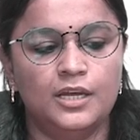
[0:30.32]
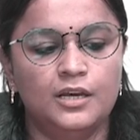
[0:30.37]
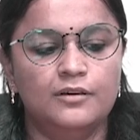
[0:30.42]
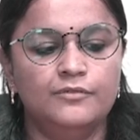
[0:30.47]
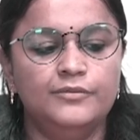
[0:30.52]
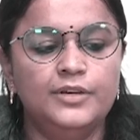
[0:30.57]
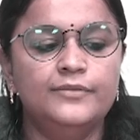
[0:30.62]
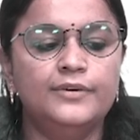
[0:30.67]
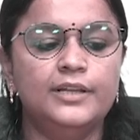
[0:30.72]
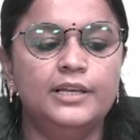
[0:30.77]

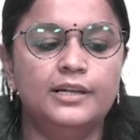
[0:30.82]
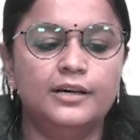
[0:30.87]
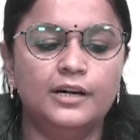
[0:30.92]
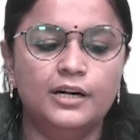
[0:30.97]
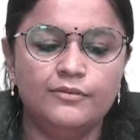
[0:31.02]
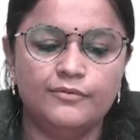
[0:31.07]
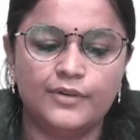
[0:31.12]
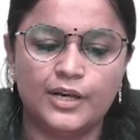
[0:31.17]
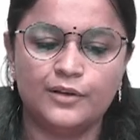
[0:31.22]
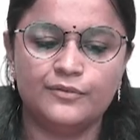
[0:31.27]
We will
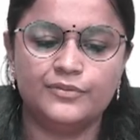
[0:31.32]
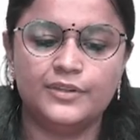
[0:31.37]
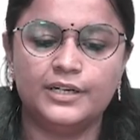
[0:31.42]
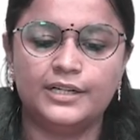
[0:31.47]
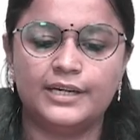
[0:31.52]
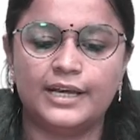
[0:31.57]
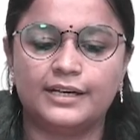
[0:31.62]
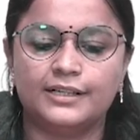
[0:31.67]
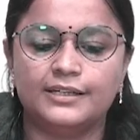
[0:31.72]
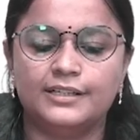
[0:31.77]
learn one of the
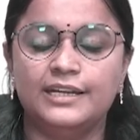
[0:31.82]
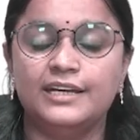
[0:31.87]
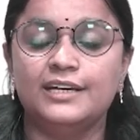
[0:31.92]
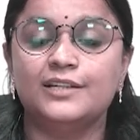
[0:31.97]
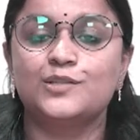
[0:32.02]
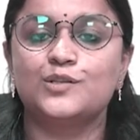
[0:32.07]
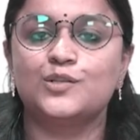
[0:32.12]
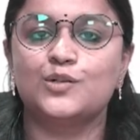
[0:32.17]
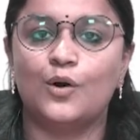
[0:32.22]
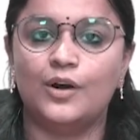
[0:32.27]

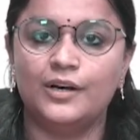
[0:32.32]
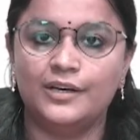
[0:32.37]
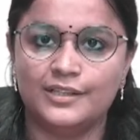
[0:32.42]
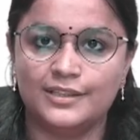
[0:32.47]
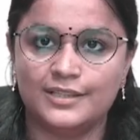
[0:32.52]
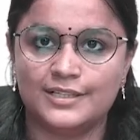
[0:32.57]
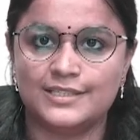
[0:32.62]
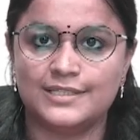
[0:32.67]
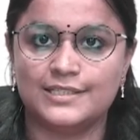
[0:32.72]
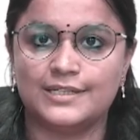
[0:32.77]
techniques taught in
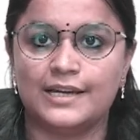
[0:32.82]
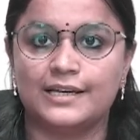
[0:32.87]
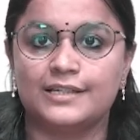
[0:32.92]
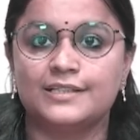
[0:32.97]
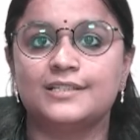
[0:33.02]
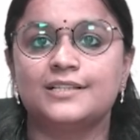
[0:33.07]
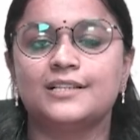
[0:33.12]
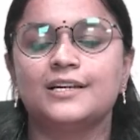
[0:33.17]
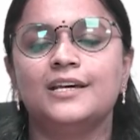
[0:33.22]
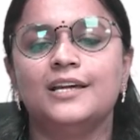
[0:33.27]
this
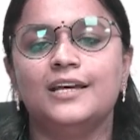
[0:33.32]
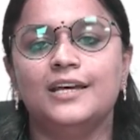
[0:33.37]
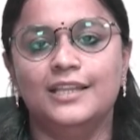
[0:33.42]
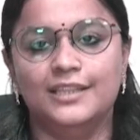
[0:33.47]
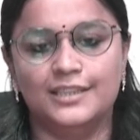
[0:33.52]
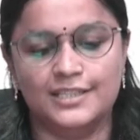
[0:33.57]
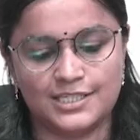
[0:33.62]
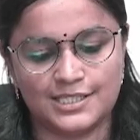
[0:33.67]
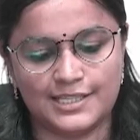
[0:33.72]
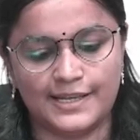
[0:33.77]
text in
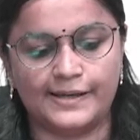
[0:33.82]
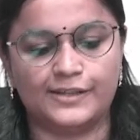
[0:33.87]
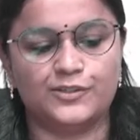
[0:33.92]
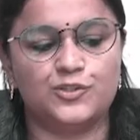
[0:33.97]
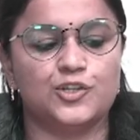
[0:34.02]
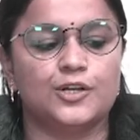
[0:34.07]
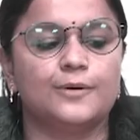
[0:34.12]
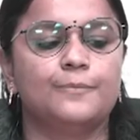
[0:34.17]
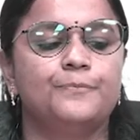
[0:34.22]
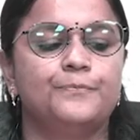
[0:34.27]
this
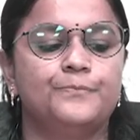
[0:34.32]
lecture.